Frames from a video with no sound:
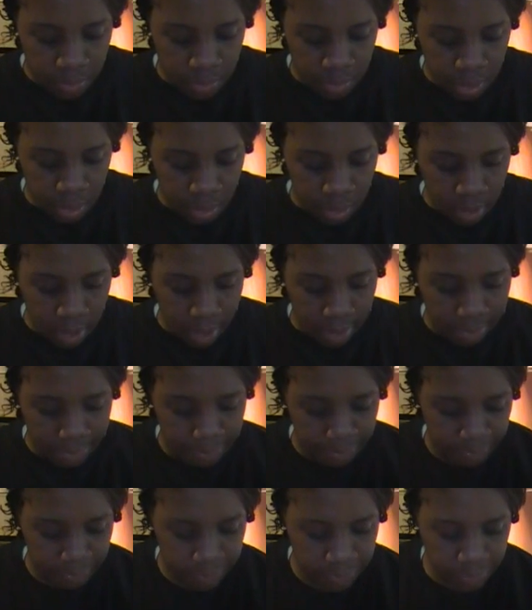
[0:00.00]
Okay.
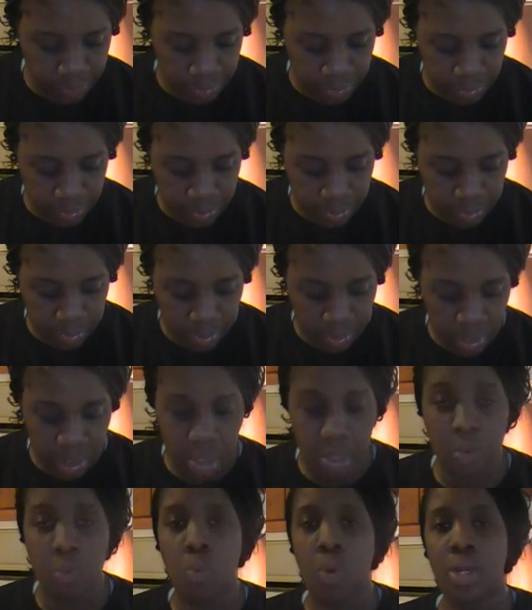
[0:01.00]

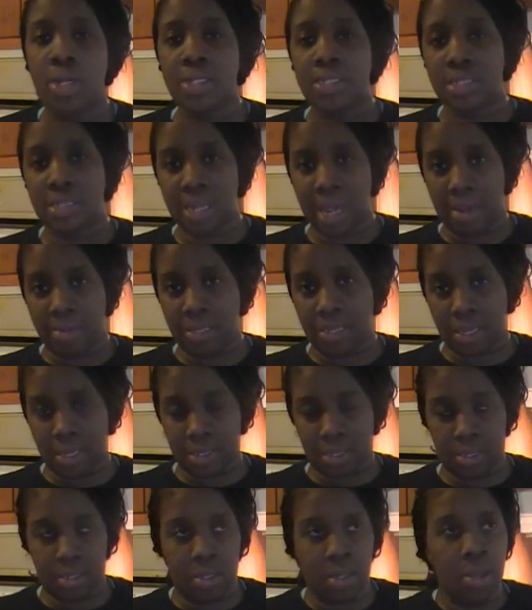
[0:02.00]
What is a Zap
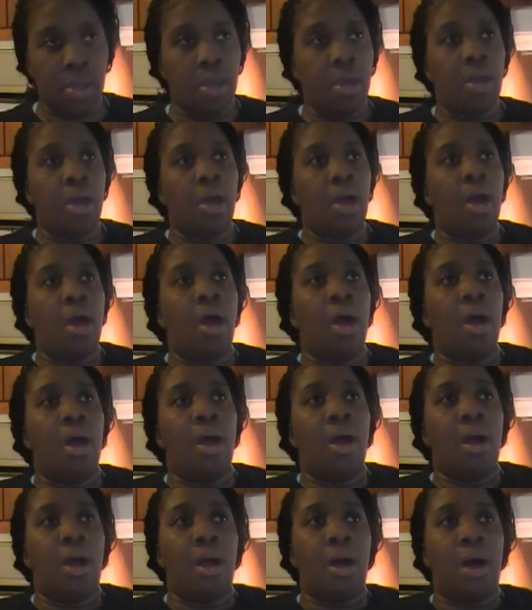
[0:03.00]
Test?
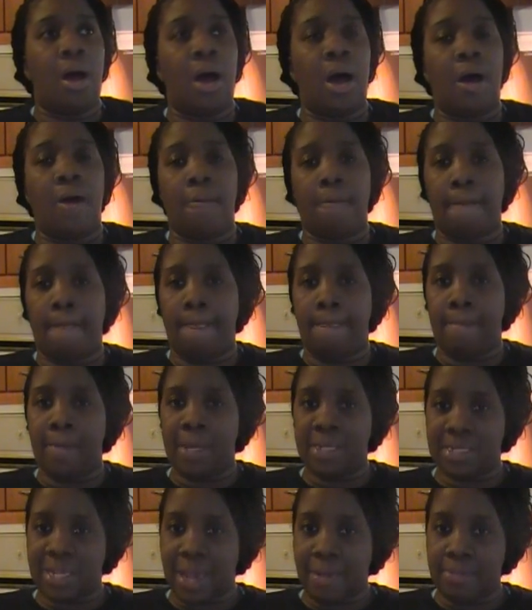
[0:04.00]
A
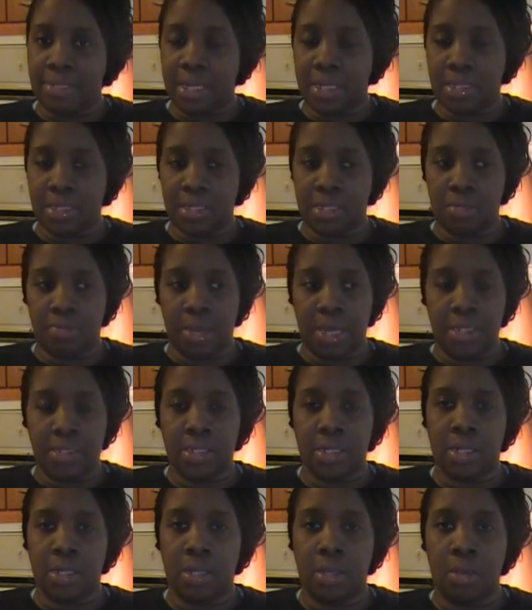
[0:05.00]
Zap Test is
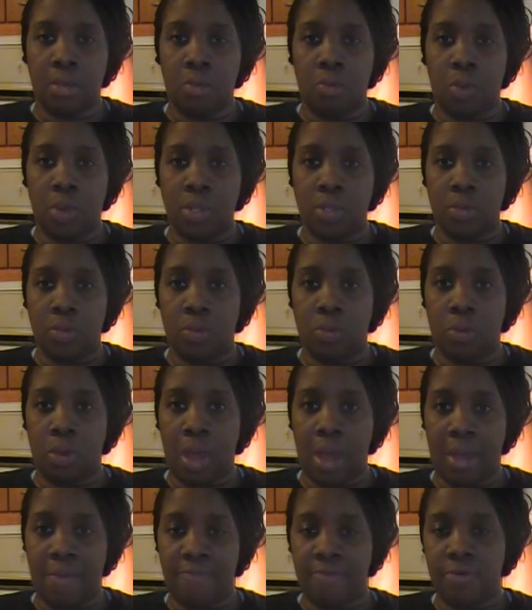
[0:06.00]
basically when you,
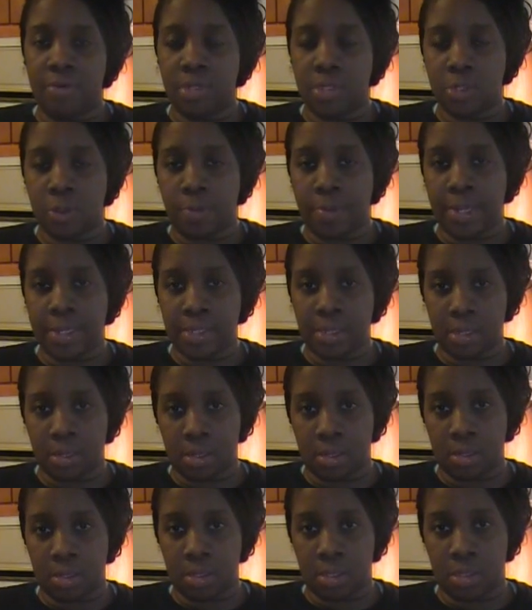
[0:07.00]
after the soap has
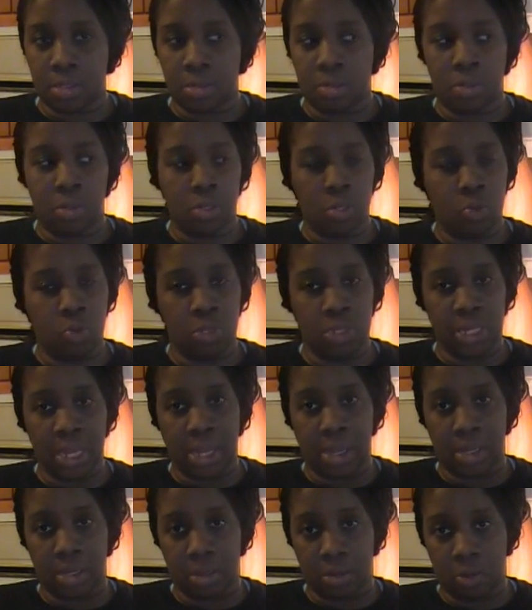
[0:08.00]
cooked, you will
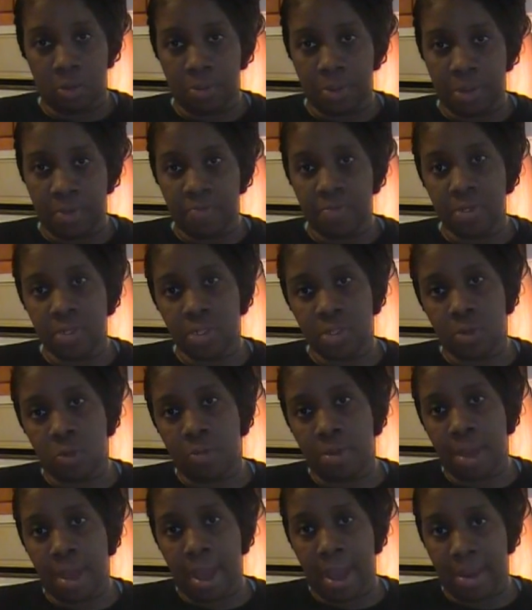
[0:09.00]
take a little bit of the
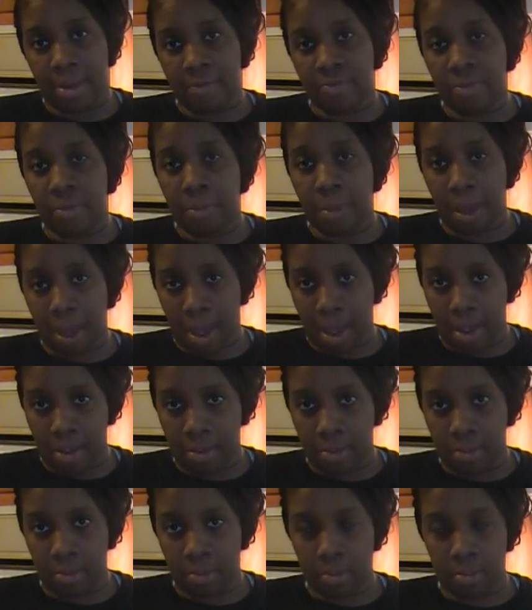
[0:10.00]
soap out of the pot,
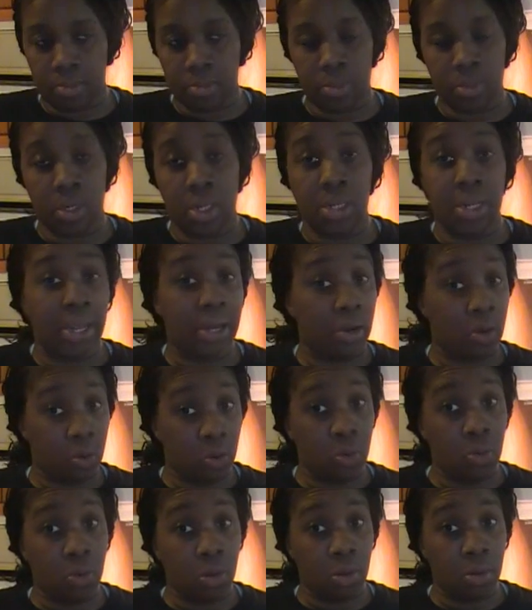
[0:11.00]
let it
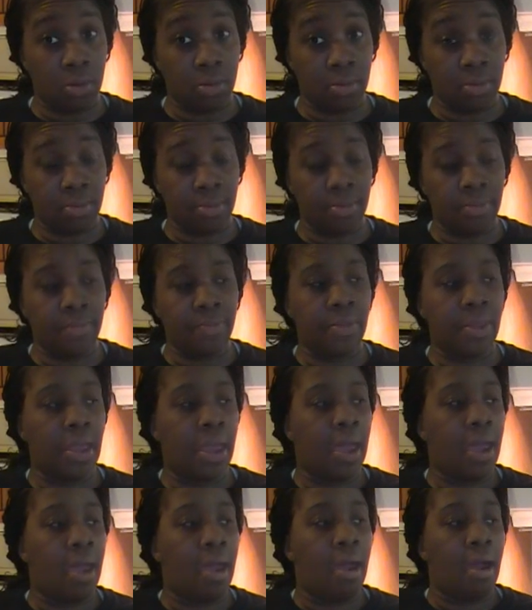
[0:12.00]
cool,
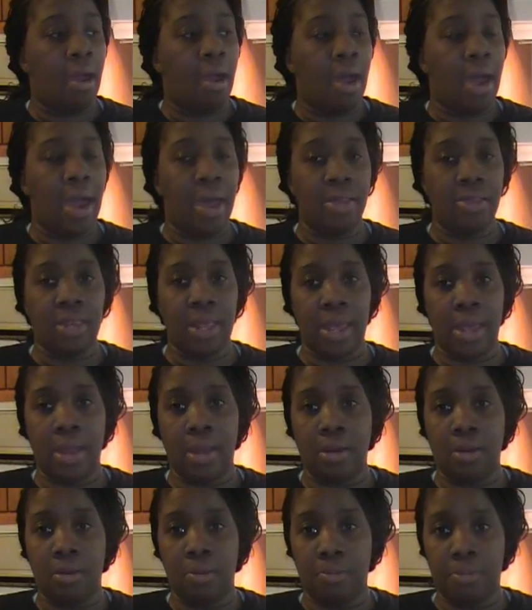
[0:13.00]
and
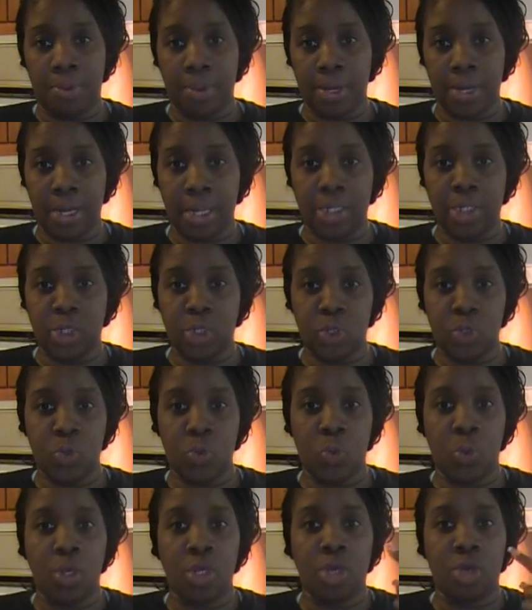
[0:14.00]
then put it
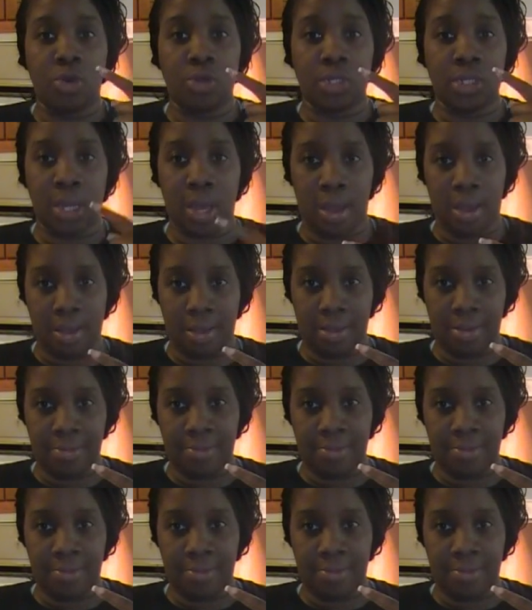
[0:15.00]
to your tongue.